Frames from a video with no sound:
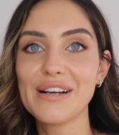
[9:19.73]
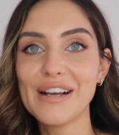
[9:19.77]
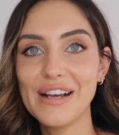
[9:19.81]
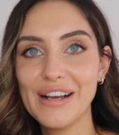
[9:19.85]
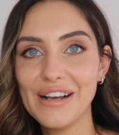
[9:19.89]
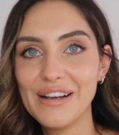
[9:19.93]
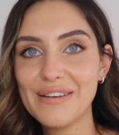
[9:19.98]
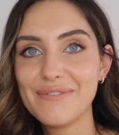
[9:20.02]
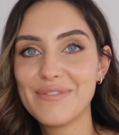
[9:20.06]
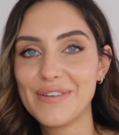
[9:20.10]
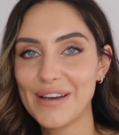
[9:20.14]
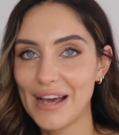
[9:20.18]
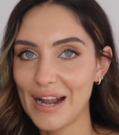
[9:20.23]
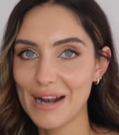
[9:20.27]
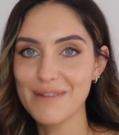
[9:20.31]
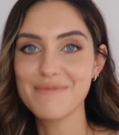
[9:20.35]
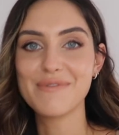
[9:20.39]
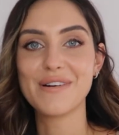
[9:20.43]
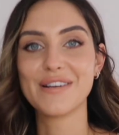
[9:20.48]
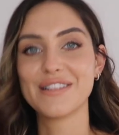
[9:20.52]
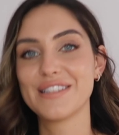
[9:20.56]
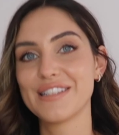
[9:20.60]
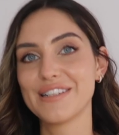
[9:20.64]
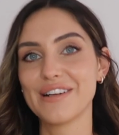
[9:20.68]
but I'll
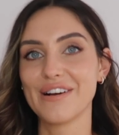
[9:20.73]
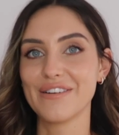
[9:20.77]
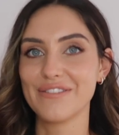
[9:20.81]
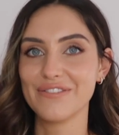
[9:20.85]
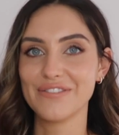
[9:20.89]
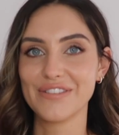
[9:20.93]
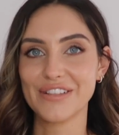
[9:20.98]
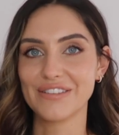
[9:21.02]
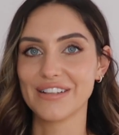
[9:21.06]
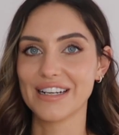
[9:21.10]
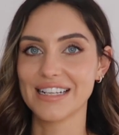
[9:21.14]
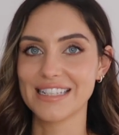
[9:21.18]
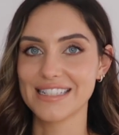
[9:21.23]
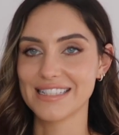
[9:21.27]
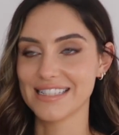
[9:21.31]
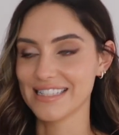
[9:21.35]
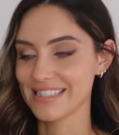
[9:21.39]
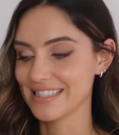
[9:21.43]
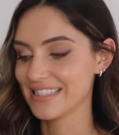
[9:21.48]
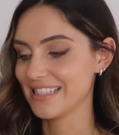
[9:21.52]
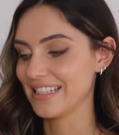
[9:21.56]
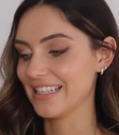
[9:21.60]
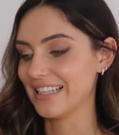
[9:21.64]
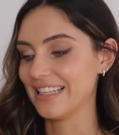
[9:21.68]
put it on for you guys
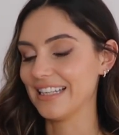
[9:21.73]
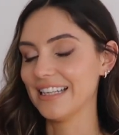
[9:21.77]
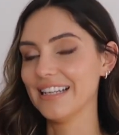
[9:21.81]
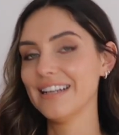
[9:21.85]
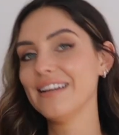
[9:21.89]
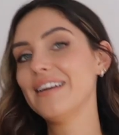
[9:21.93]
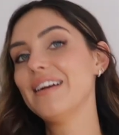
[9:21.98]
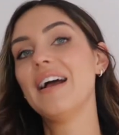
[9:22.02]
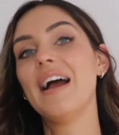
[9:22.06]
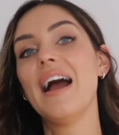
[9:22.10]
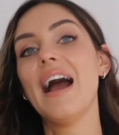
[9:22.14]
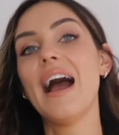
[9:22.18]
to see.